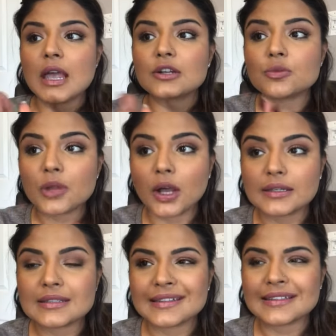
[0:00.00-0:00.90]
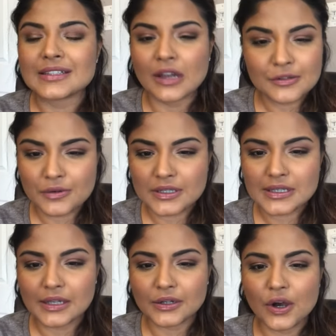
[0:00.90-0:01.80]
And to be honest, it's not
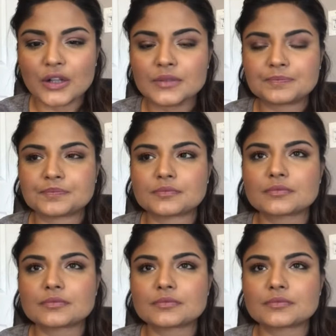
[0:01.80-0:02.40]
greasy at all.